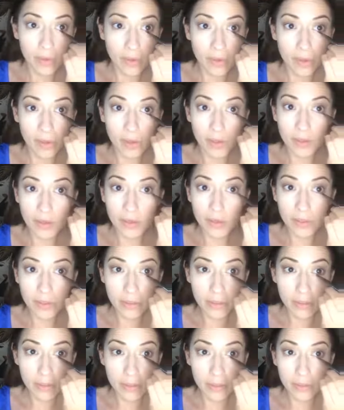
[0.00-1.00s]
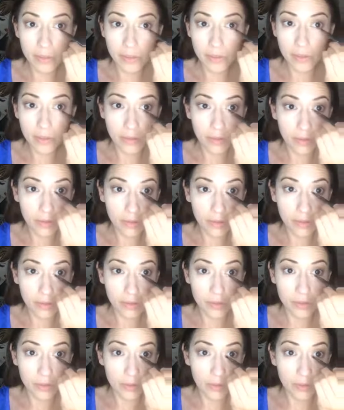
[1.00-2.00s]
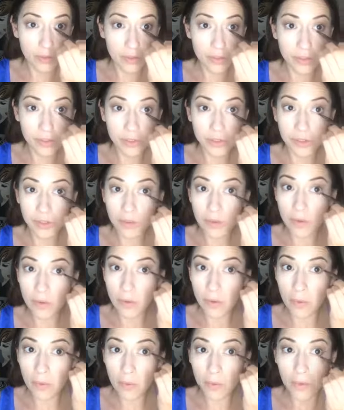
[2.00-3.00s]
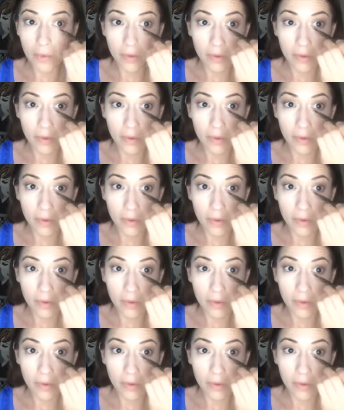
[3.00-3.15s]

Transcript: and you're just gonna go